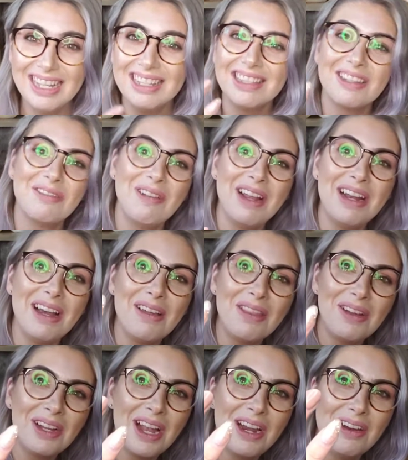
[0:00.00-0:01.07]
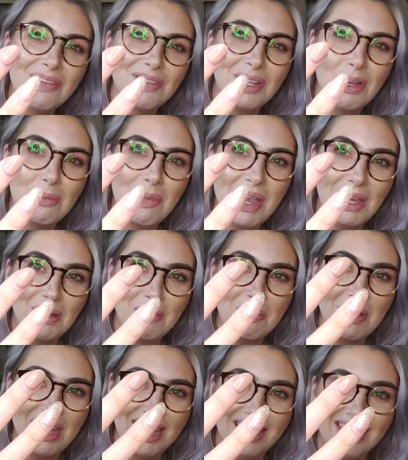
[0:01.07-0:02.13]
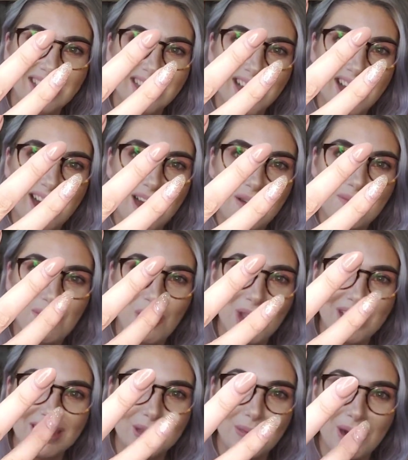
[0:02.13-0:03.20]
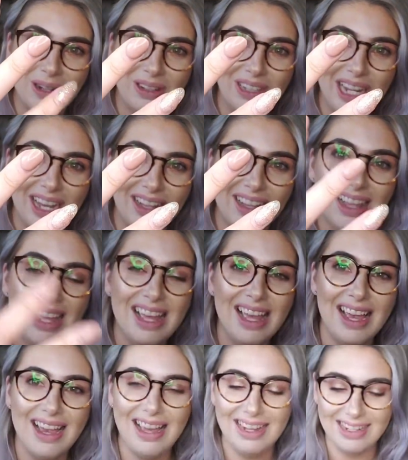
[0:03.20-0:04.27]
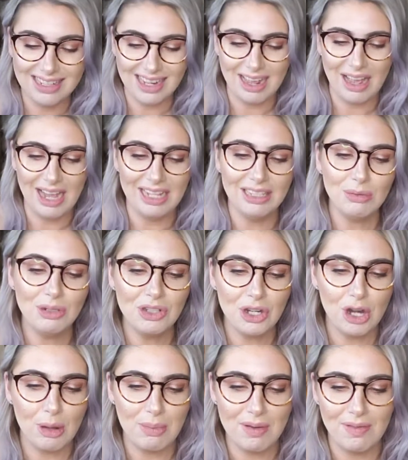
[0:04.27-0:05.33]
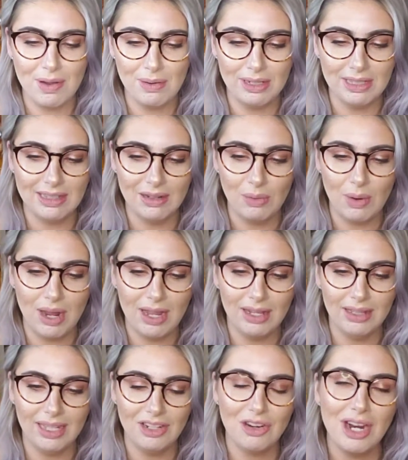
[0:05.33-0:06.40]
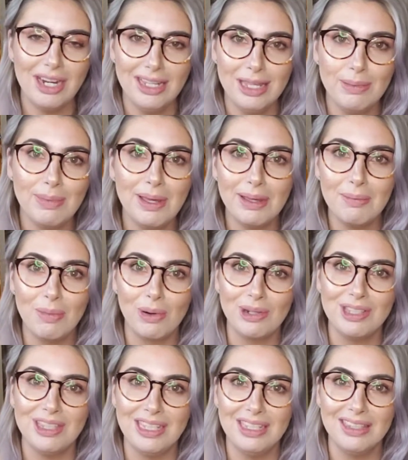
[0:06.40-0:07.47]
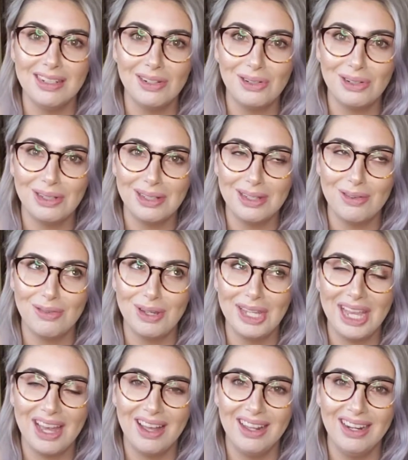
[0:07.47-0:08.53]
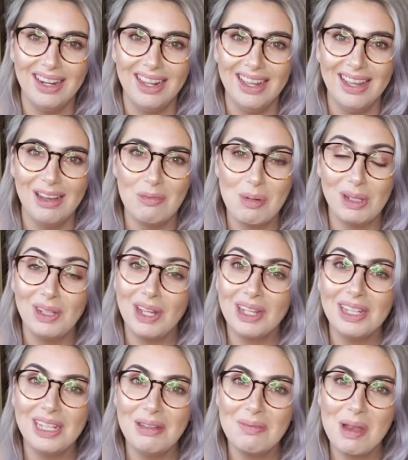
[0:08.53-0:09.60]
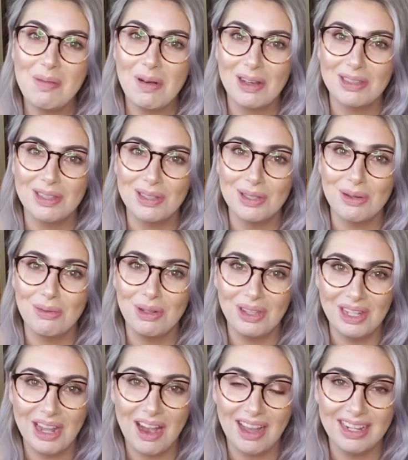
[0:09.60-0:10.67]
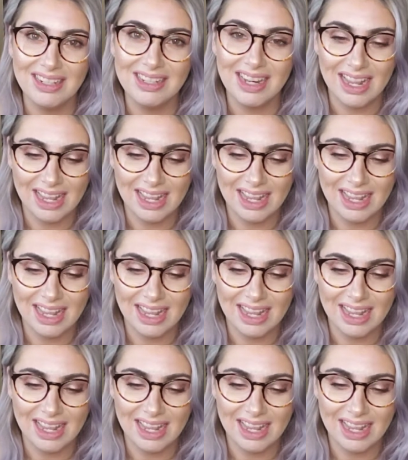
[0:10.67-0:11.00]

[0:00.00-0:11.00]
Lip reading: So right now they're kind of like a pale pink with a sparkle nail, and I switch it up every once in a while. I try to keep it more seasonal if I can, but luckily my bosses are really kind,